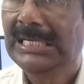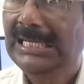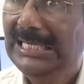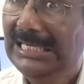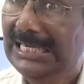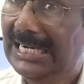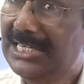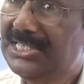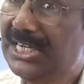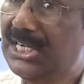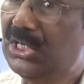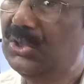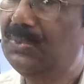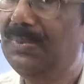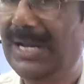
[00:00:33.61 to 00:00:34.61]
In addition
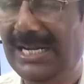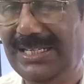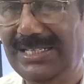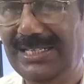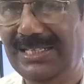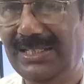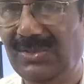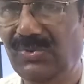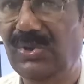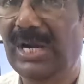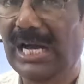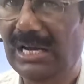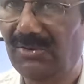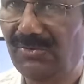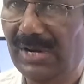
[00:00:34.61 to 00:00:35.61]
to blood, we
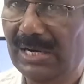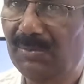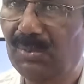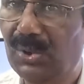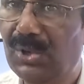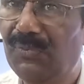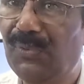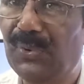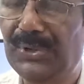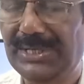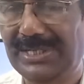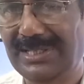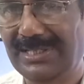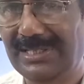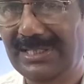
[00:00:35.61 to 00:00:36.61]
have one more
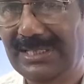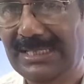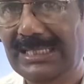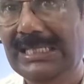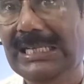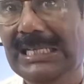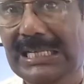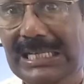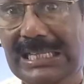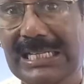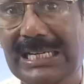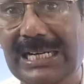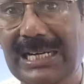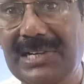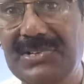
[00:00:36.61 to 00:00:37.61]
fluid.
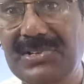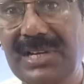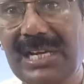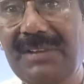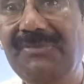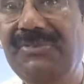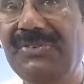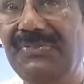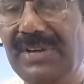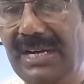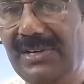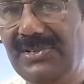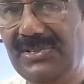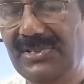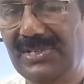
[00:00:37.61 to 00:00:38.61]
That is lymph,
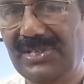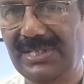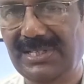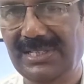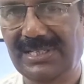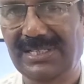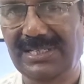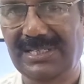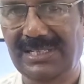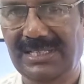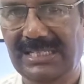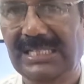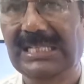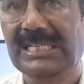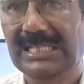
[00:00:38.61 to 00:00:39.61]
friends.
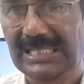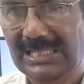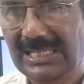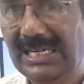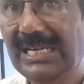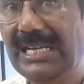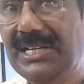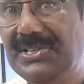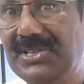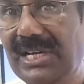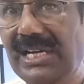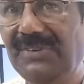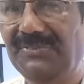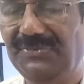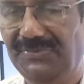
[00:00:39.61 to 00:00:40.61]
That is
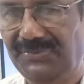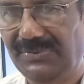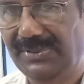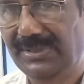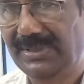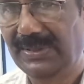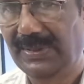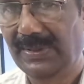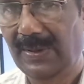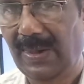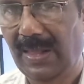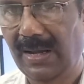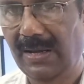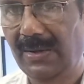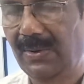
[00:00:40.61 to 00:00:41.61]
lymph.
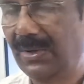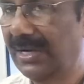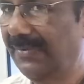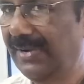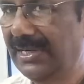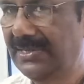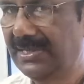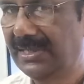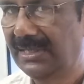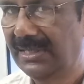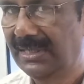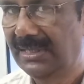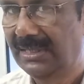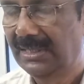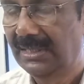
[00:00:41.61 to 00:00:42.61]
Okay, friends?
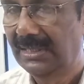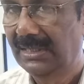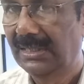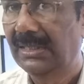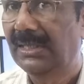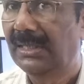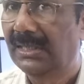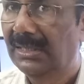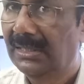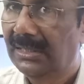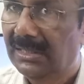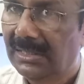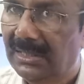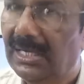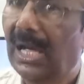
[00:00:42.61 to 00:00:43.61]

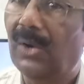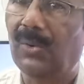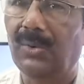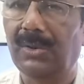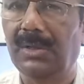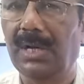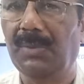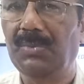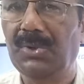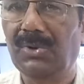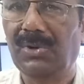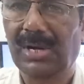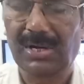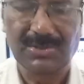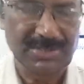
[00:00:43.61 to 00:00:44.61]
Now, come to
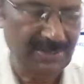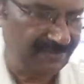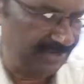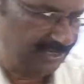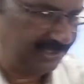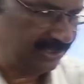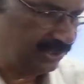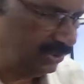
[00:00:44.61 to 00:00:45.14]
our answer, friends.